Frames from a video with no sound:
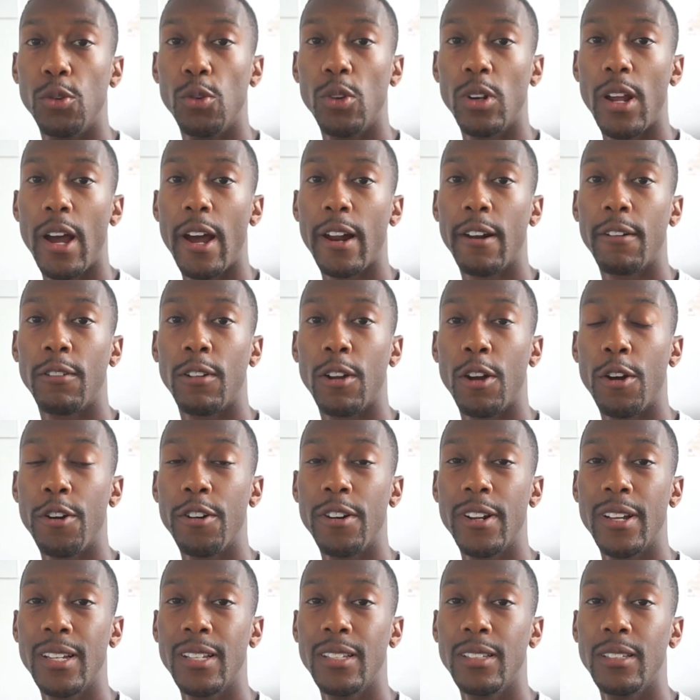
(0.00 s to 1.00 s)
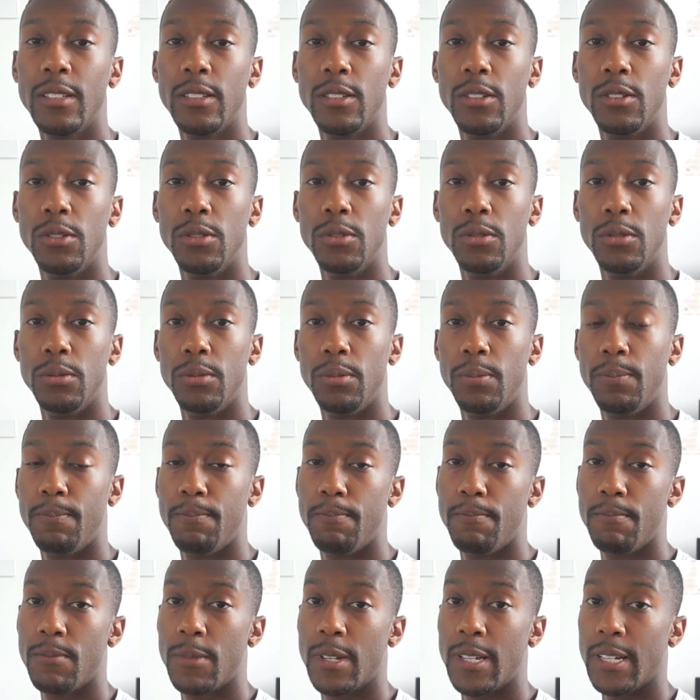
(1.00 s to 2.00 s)
Do a lot of learning. You
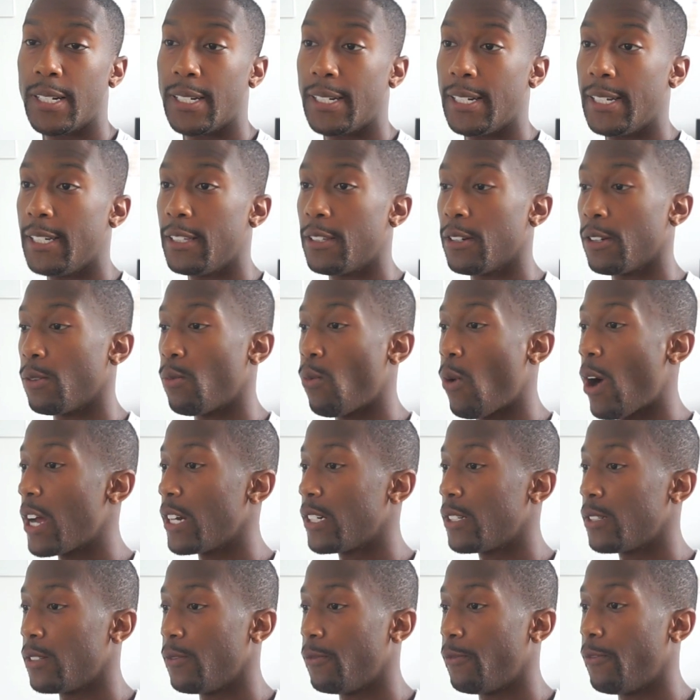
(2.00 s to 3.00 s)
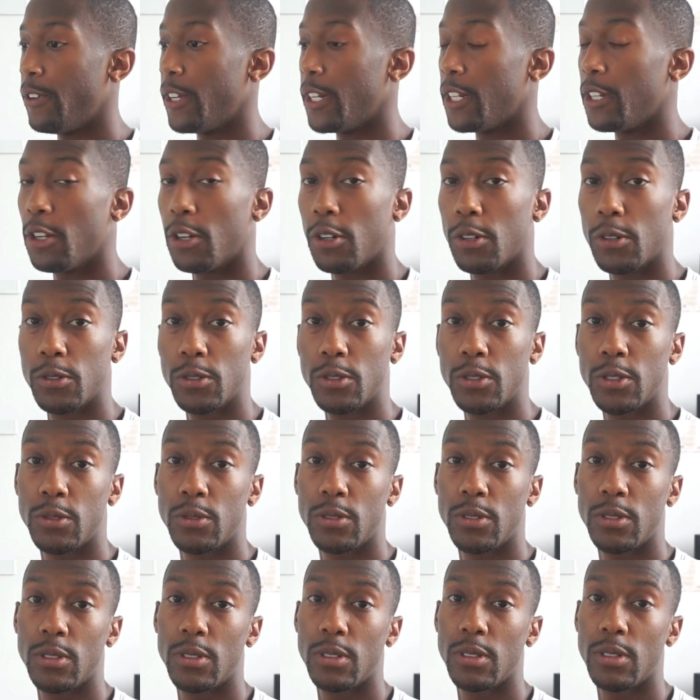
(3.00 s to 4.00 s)
can either watch
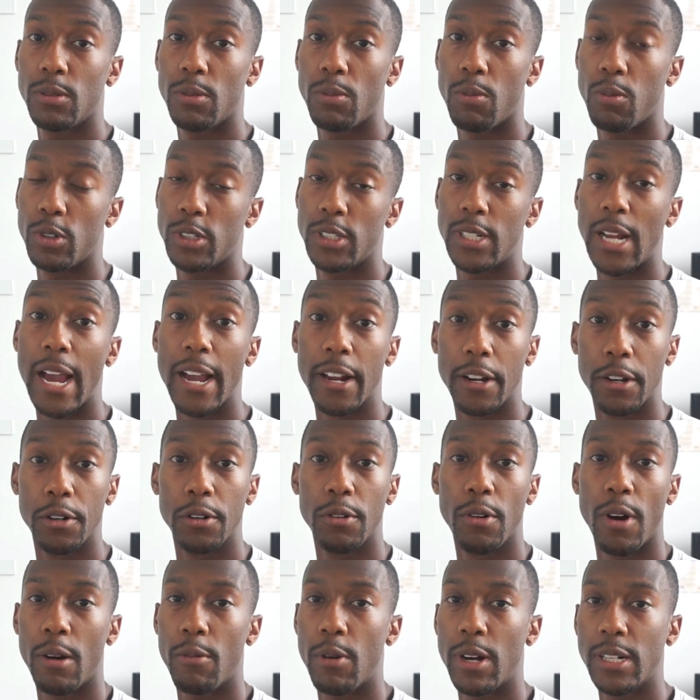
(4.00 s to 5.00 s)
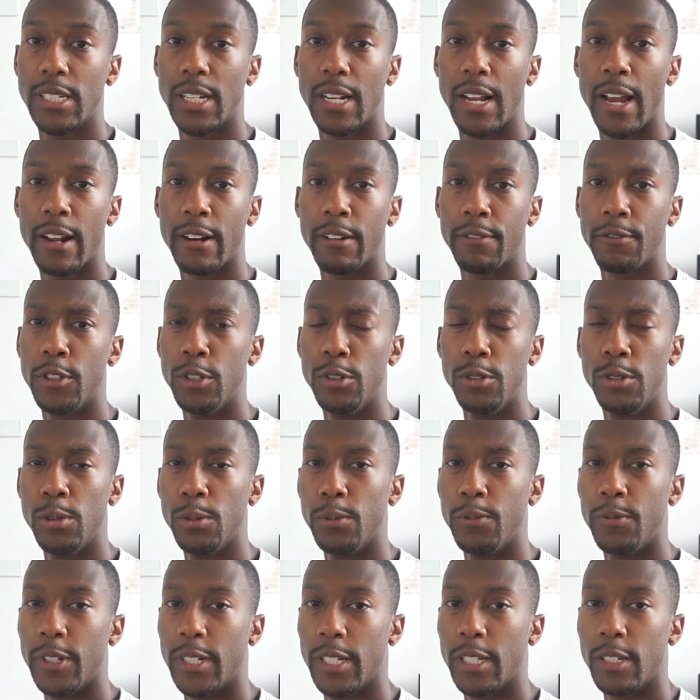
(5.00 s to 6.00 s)
videos, which I do. I watch a lot of
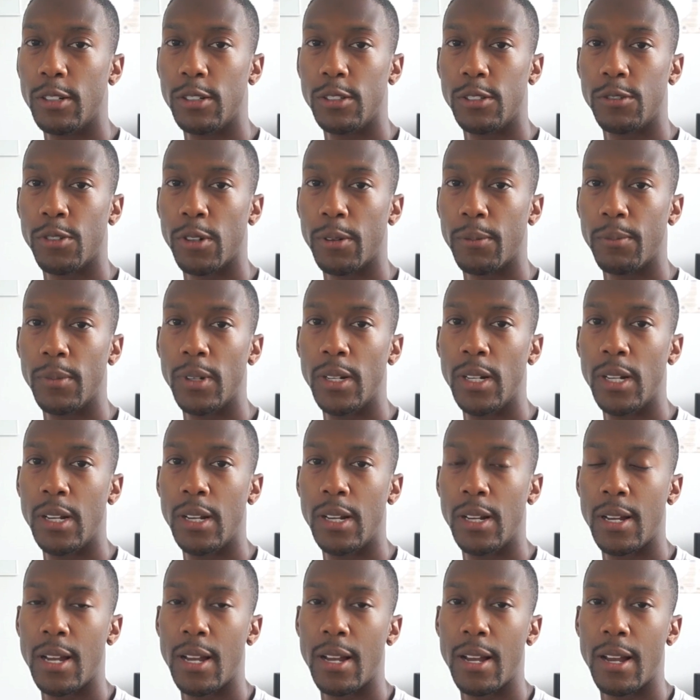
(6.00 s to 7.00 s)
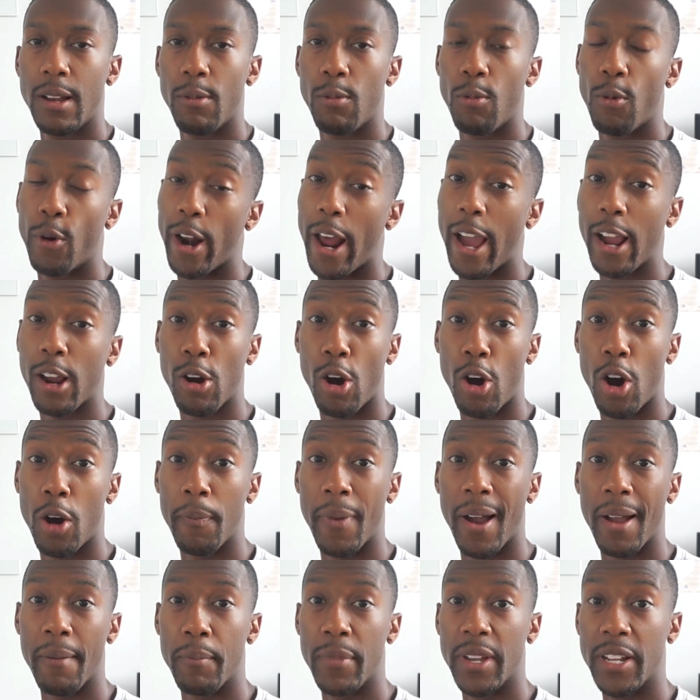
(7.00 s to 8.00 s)
YouTube videos from what I call
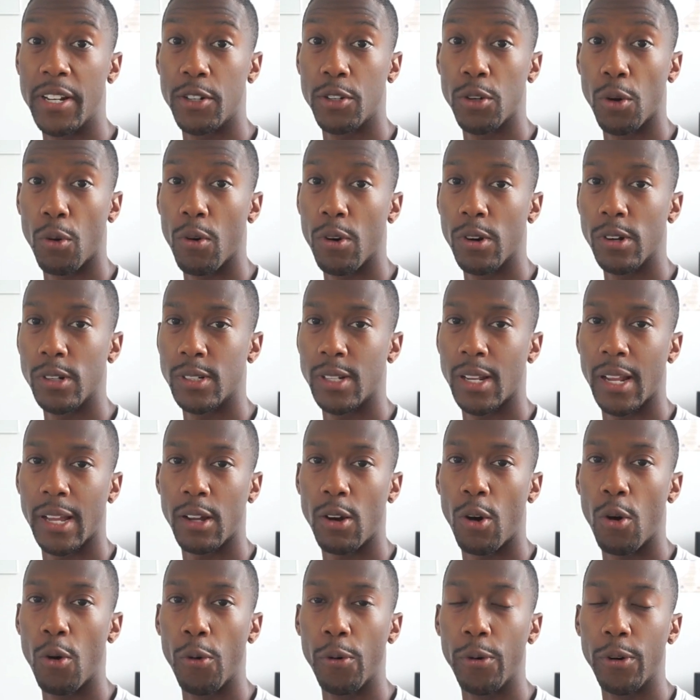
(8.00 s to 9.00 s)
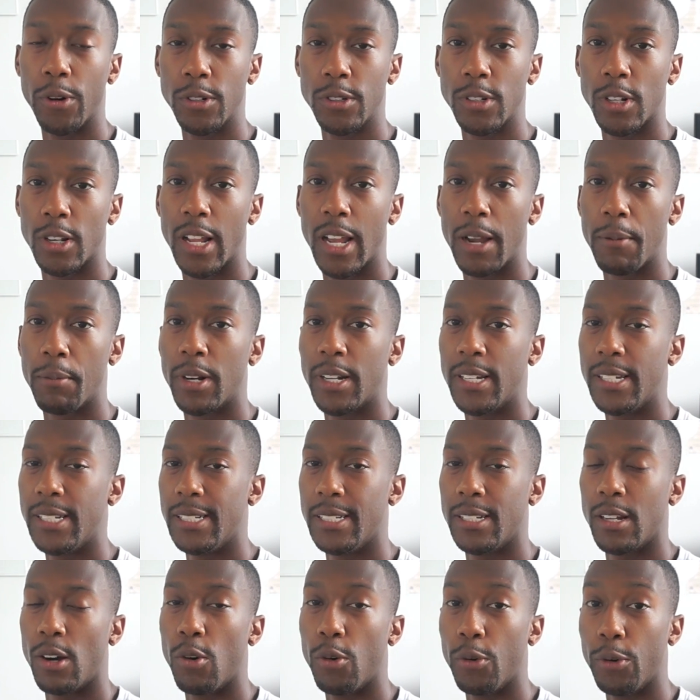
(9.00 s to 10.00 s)
my mentors, like older
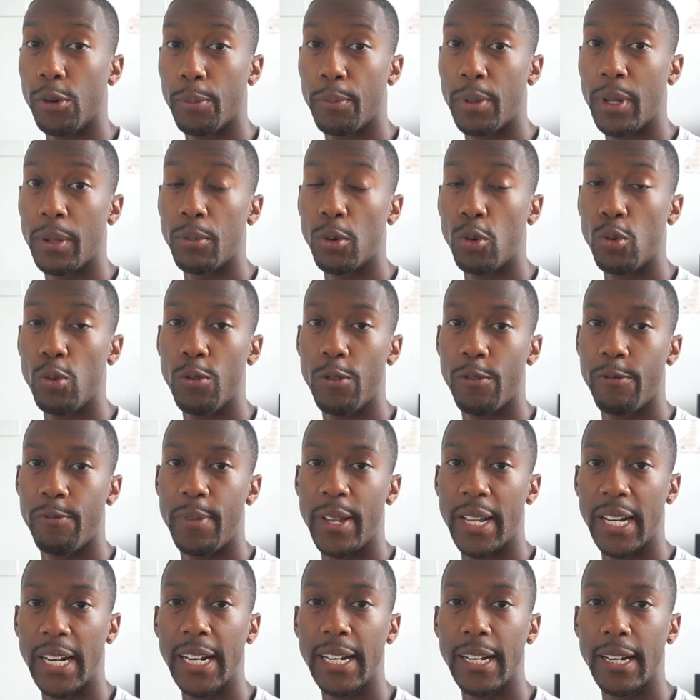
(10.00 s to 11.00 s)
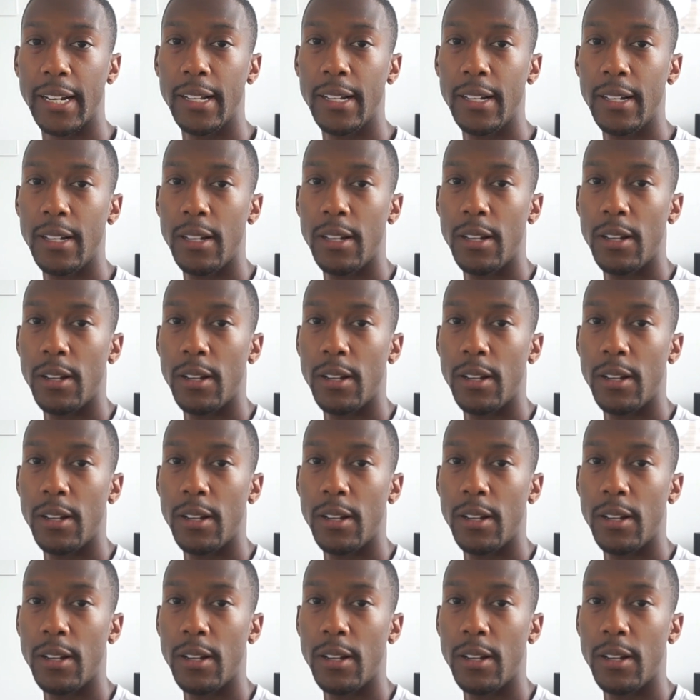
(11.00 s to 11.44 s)
celebrities, older people who've been in